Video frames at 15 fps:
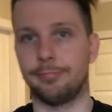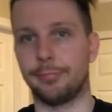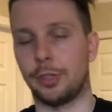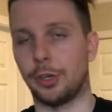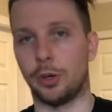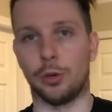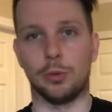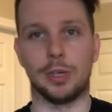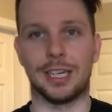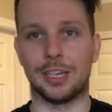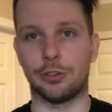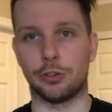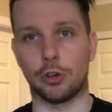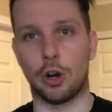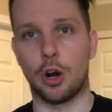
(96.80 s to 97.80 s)
You know, it
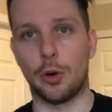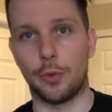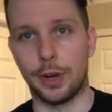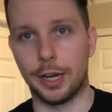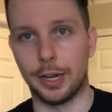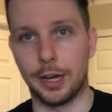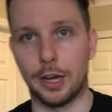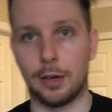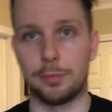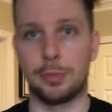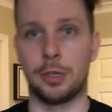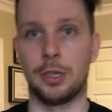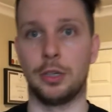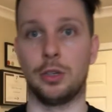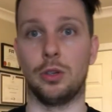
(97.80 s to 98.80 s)
gets your heart rate up,
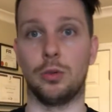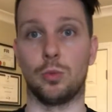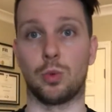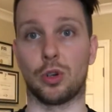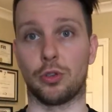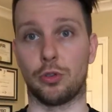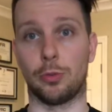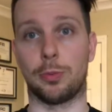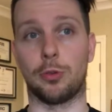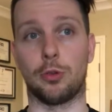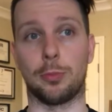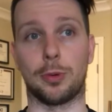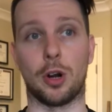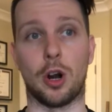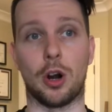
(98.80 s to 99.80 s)
you work super,
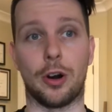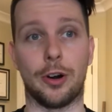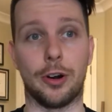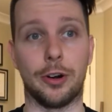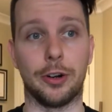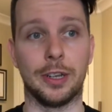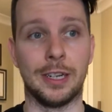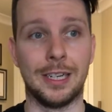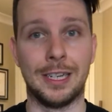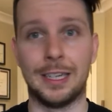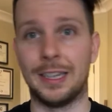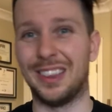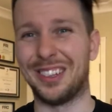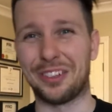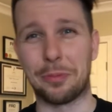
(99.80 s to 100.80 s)
super hard,
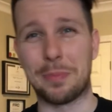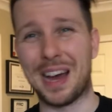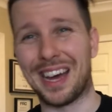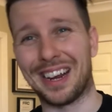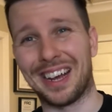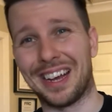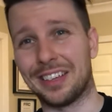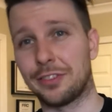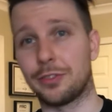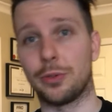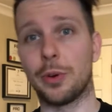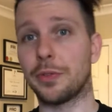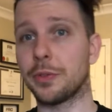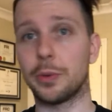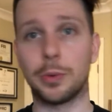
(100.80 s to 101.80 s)
looks badass,
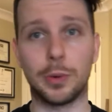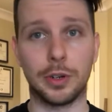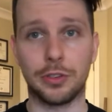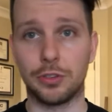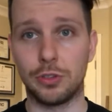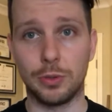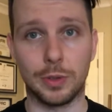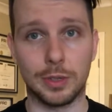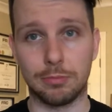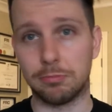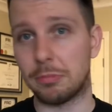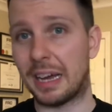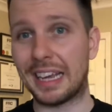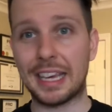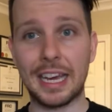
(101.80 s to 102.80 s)
so everyone wants to do it.
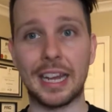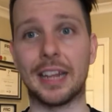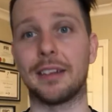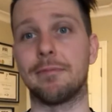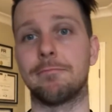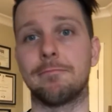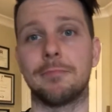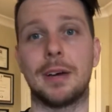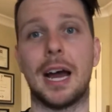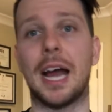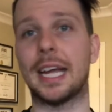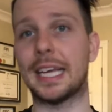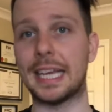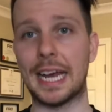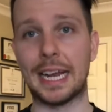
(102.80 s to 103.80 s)
I get it.
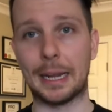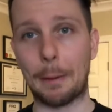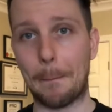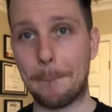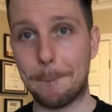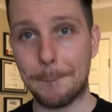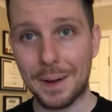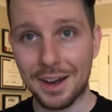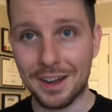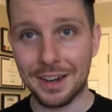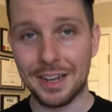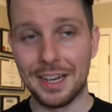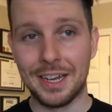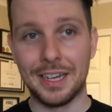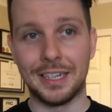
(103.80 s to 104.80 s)

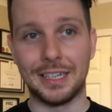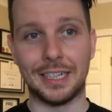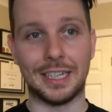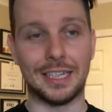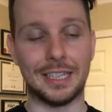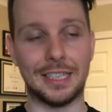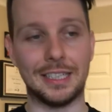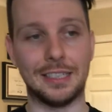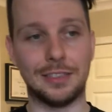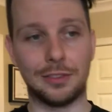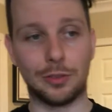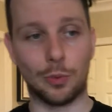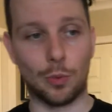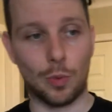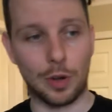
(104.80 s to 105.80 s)
But it
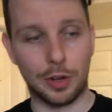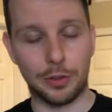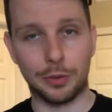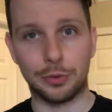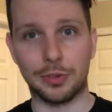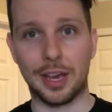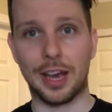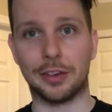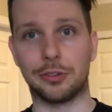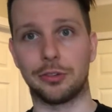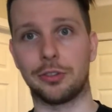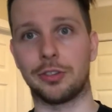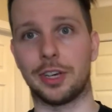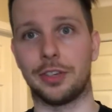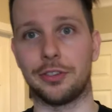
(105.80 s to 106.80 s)
is one of those
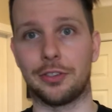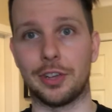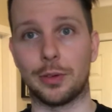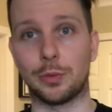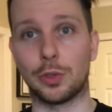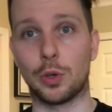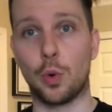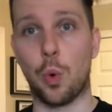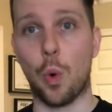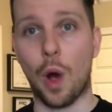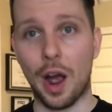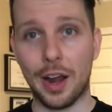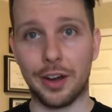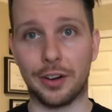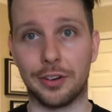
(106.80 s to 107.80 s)
exercises that
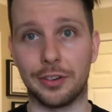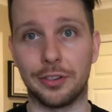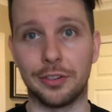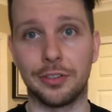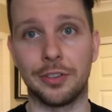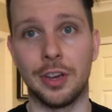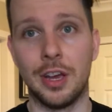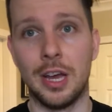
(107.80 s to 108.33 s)
requires